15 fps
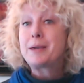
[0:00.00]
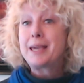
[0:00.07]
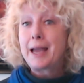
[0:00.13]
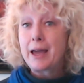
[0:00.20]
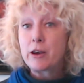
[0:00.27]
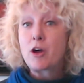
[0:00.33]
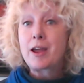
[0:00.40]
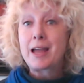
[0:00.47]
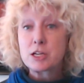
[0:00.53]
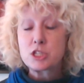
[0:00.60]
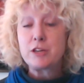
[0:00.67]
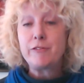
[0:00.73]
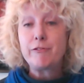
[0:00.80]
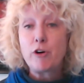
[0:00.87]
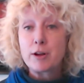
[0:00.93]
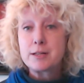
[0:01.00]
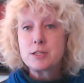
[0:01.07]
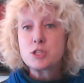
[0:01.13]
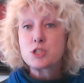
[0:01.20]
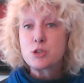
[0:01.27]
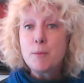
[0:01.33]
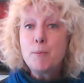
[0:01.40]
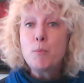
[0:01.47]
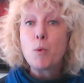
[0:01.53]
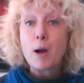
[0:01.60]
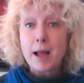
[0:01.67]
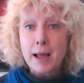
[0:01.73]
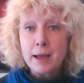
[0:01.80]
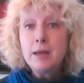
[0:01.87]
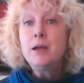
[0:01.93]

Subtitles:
can I actually find somewhere